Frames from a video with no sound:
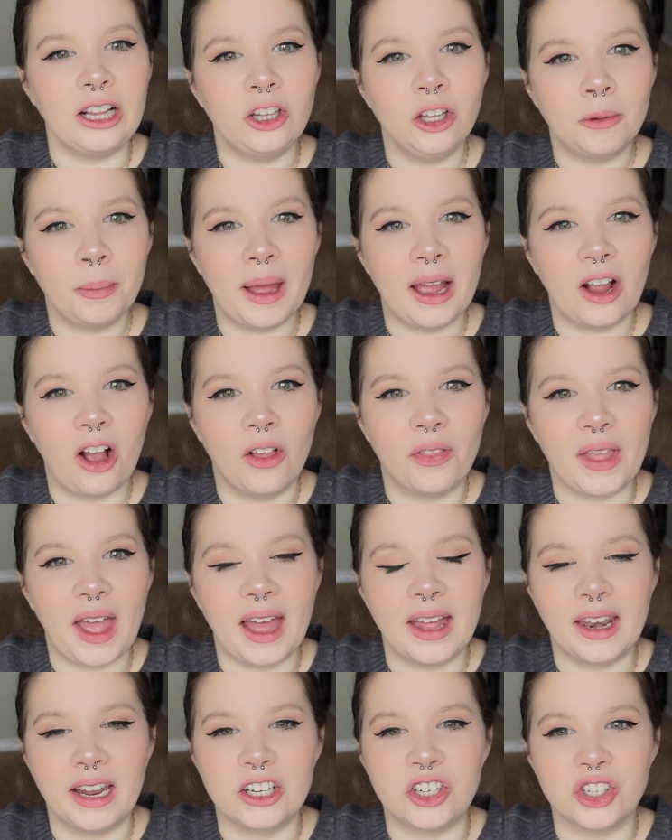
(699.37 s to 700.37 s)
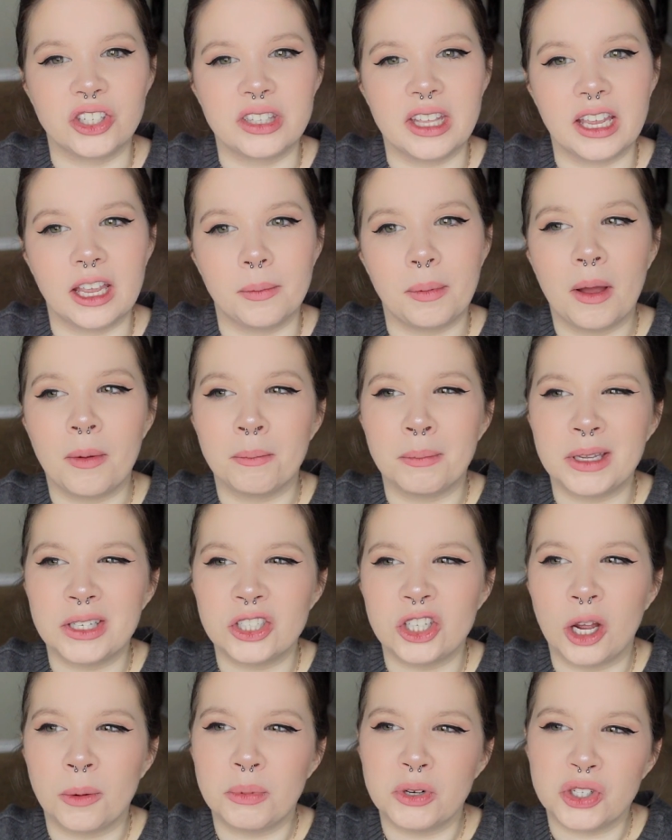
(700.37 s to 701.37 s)
I look back on that and I just think about
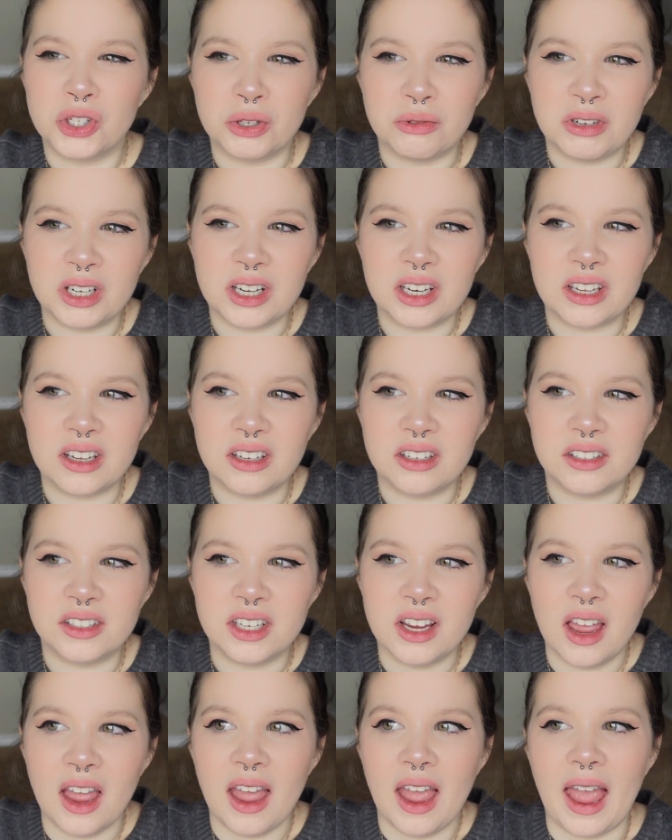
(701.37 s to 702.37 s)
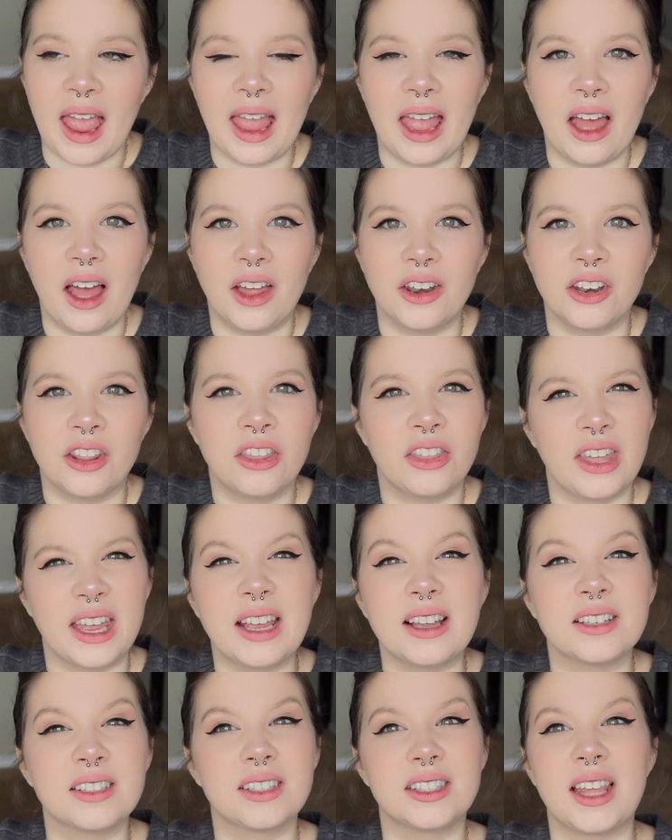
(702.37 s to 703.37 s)
missed opportunities and
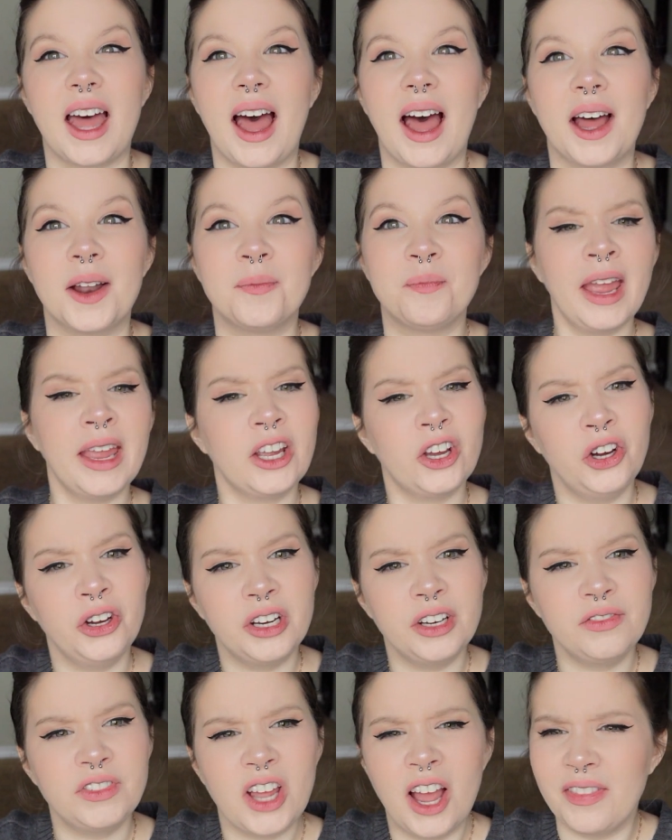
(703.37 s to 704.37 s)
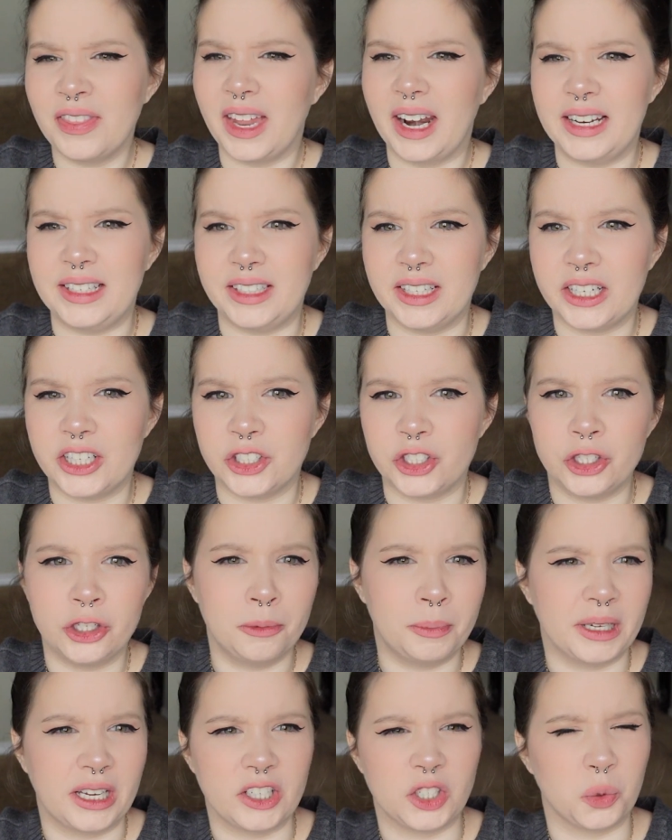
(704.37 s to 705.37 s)
things that I could have done that I didn't do
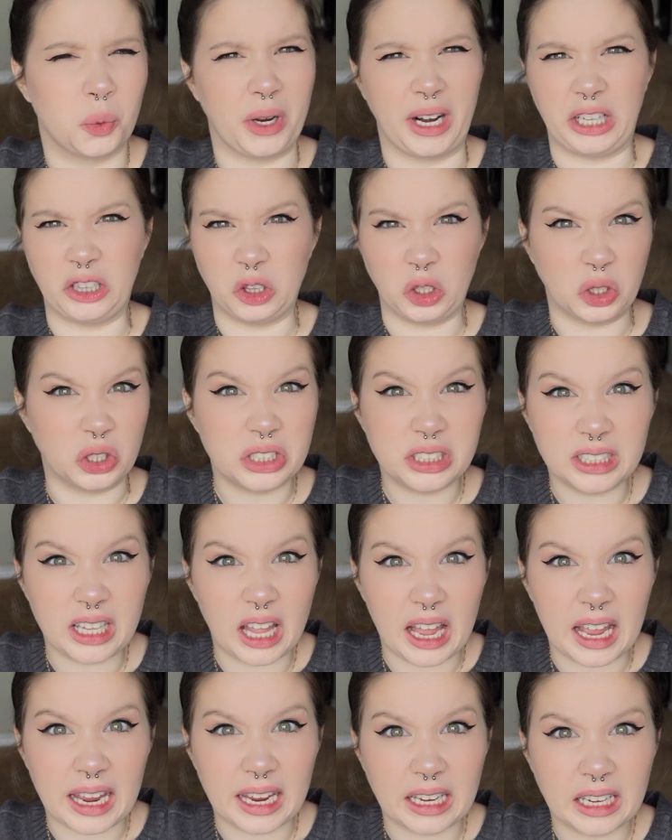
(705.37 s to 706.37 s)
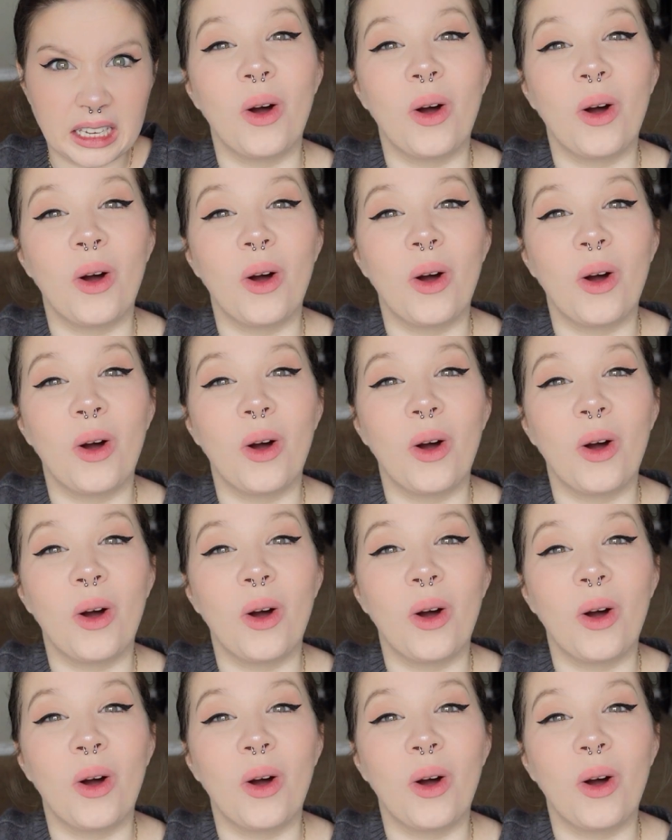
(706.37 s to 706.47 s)
because of what I looked like.